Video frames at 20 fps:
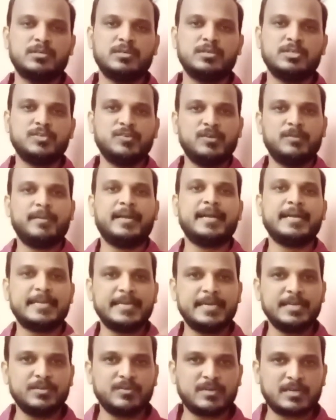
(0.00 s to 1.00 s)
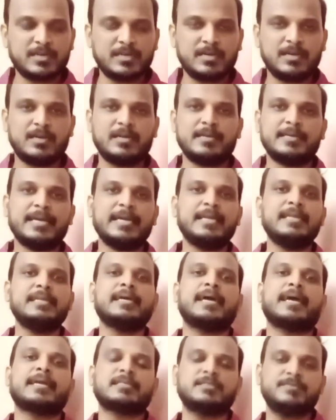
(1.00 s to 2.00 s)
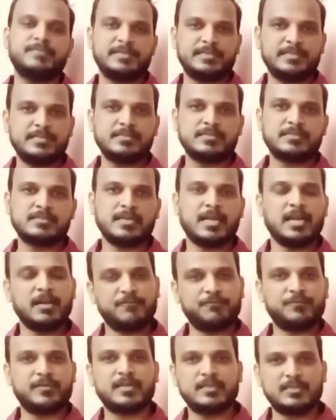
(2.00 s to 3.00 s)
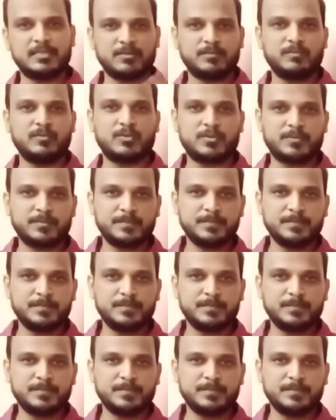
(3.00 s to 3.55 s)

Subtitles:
you will maintain your daily activities, and furthermore,